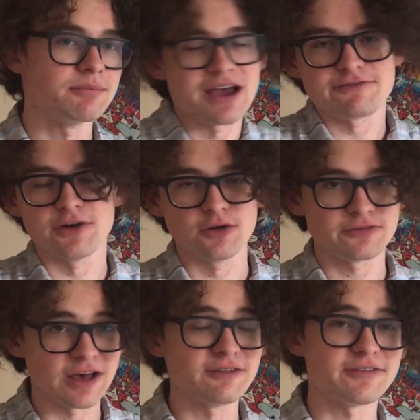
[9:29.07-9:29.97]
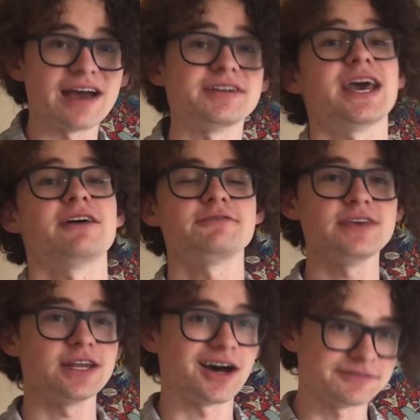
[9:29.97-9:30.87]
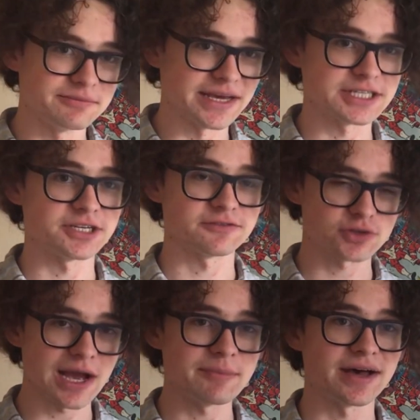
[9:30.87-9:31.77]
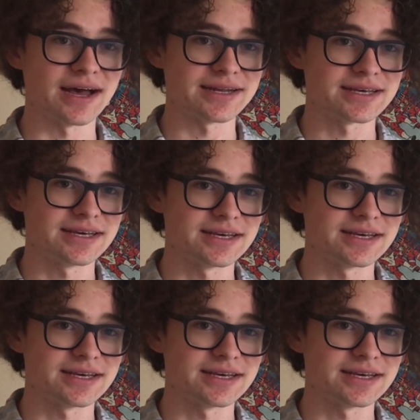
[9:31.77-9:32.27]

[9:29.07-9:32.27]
my phone fell 5.5 feet off a makeshift tripod.